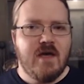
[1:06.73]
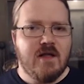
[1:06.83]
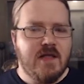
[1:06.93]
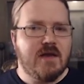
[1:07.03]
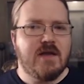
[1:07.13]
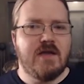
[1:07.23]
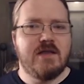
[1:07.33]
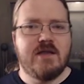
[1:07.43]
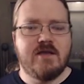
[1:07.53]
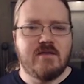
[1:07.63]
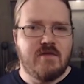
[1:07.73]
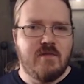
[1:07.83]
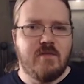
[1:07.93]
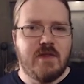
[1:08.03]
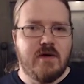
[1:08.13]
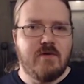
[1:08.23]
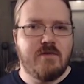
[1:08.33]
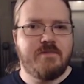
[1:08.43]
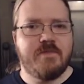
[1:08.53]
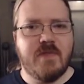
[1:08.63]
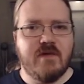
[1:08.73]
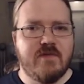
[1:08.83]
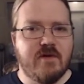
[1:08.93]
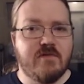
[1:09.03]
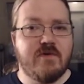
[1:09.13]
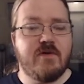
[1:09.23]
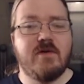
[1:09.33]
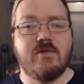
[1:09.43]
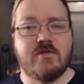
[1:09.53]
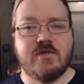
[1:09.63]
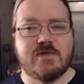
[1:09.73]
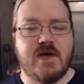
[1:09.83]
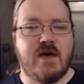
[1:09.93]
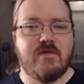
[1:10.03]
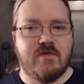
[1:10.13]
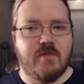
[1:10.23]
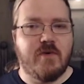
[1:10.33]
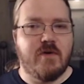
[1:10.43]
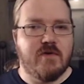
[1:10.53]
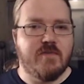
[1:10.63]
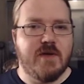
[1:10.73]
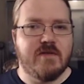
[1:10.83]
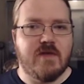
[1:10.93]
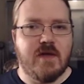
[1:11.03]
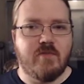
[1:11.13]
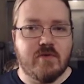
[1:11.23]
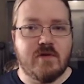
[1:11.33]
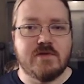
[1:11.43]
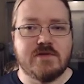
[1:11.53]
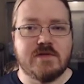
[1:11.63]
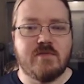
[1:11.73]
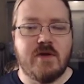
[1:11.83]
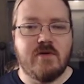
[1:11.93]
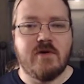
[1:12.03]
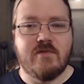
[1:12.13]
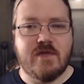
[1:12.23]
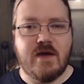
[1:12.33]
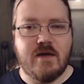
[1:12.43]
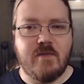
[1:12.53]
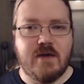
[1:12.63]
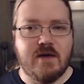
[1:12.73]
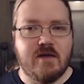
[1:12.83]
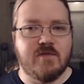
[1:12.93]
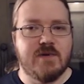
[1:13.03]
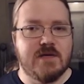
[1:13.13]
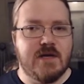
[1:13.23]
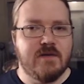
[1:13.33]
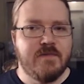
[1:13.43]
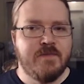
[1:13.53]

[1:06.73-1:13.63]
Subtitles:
I'll add a link to them below. They are very useful to have if your party spends a prolonged period of time in Icewind Dale.